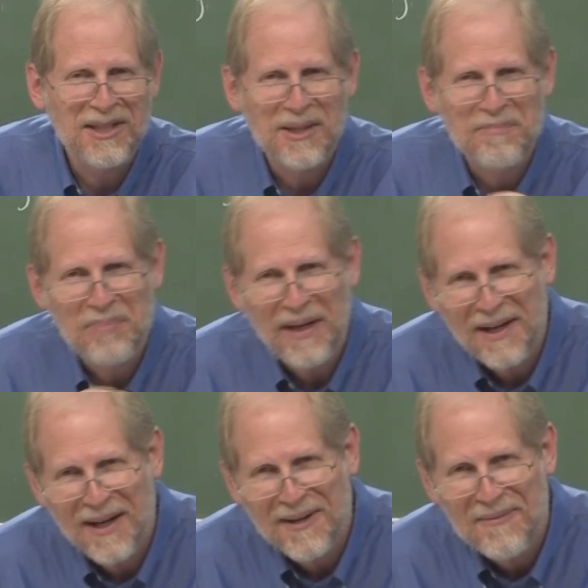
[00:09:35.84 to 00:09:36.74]
to
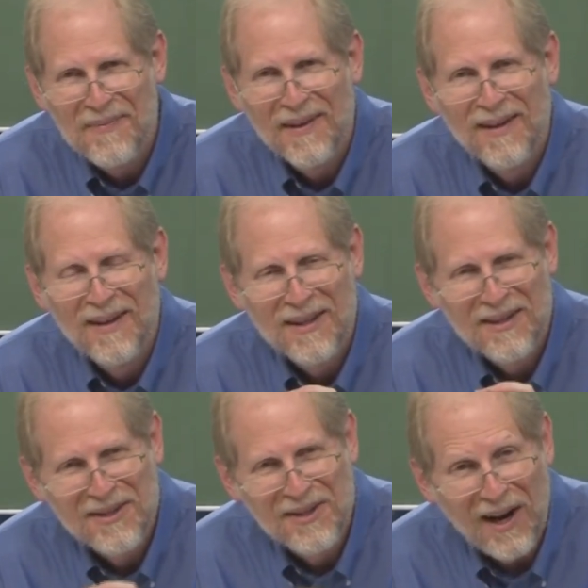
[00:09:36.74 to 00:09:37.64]
compare
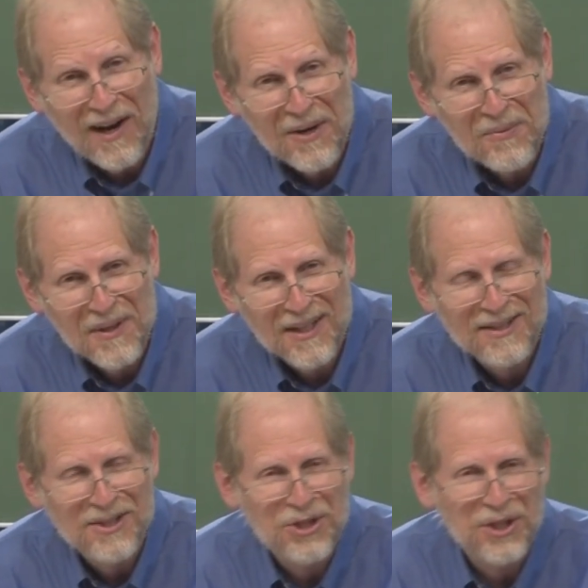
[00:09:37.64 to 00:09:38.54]
our
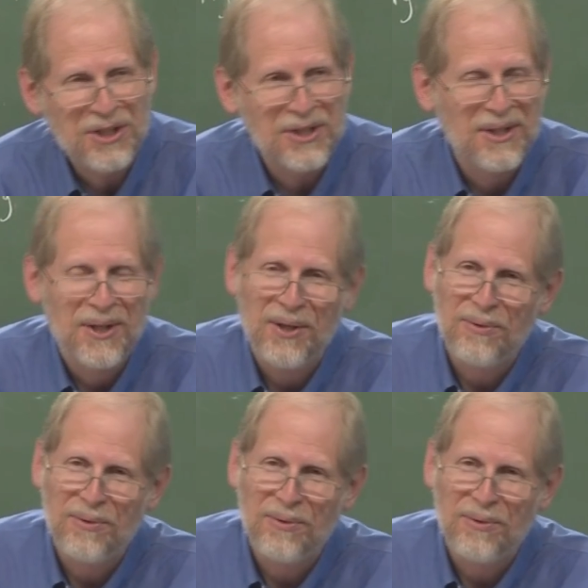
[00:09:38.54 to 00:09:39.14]
work in the church